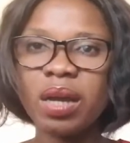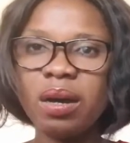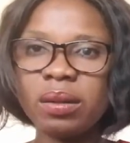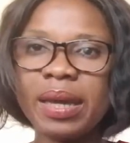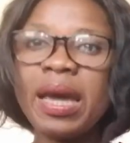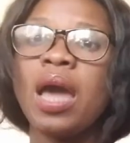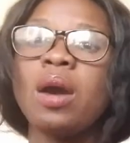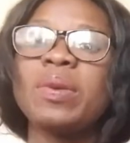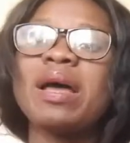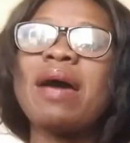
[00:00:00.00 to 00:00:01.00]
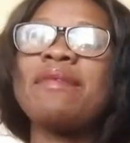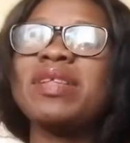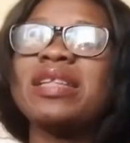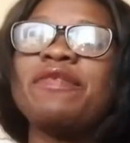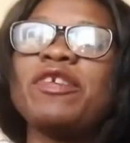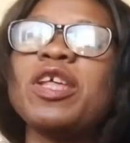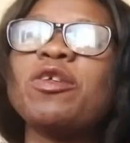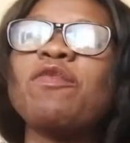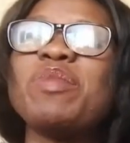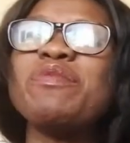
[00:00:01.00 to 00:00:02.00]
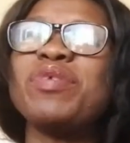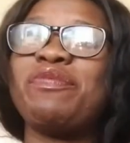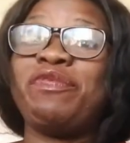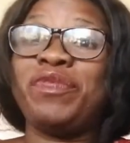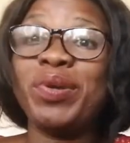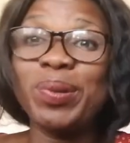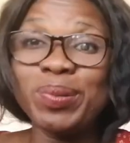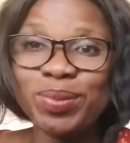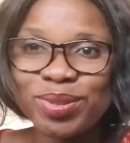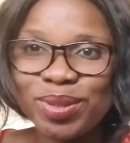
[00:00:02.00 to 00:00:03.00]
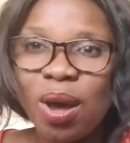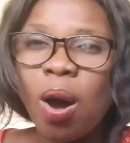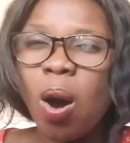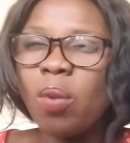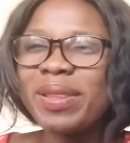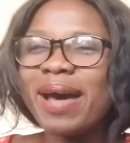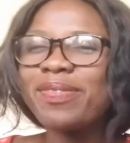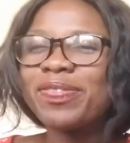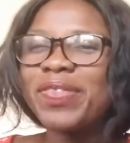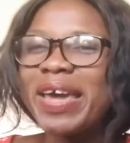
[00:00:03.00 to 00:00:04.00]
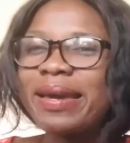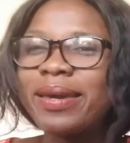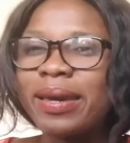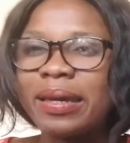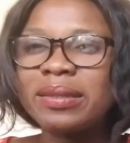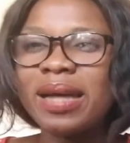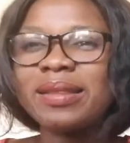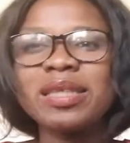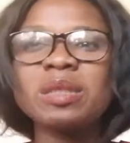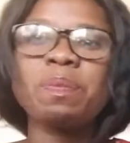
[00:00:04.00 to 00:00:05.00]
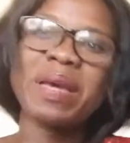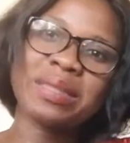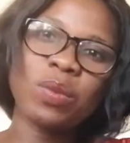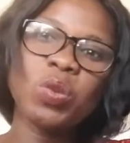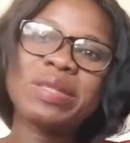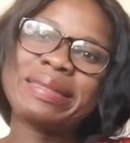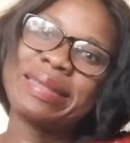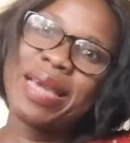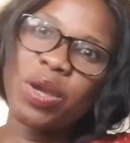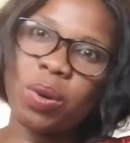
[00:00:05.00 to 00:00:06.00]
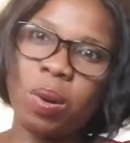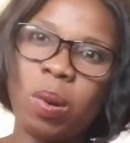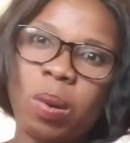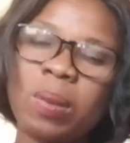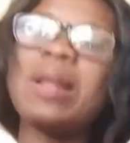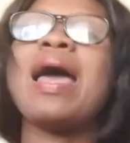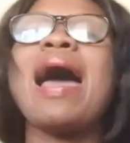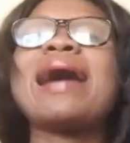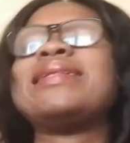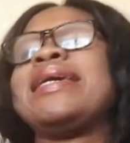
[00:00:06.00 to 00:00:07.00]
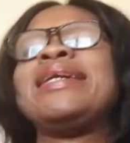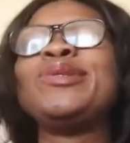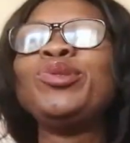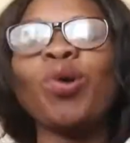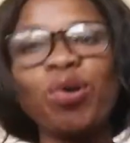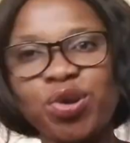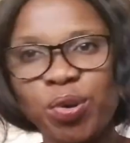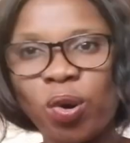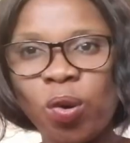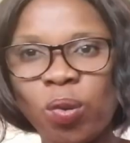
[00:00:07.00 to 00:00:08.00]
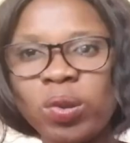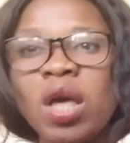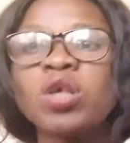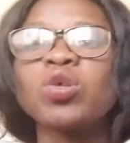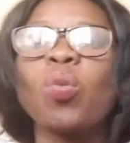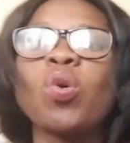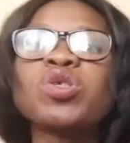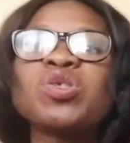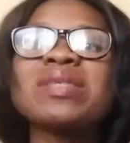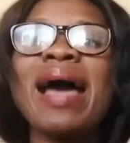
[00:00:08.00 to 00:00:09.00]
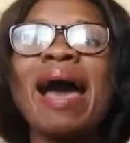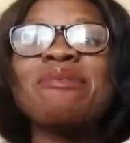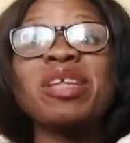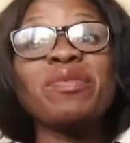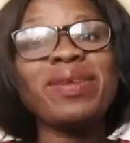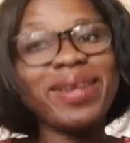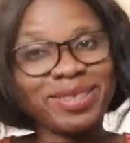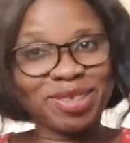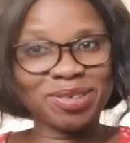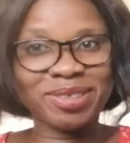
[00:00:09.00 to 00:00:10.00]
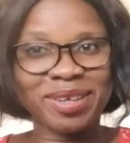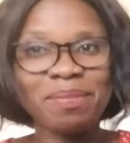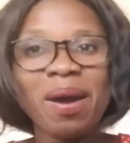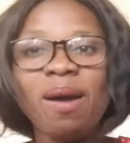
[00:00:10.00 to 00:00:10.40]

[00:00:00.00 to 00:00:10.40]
Okay, without having any feeling of being refused, or without thinking that this person would see your call and ignore your call. So once you start having a relationship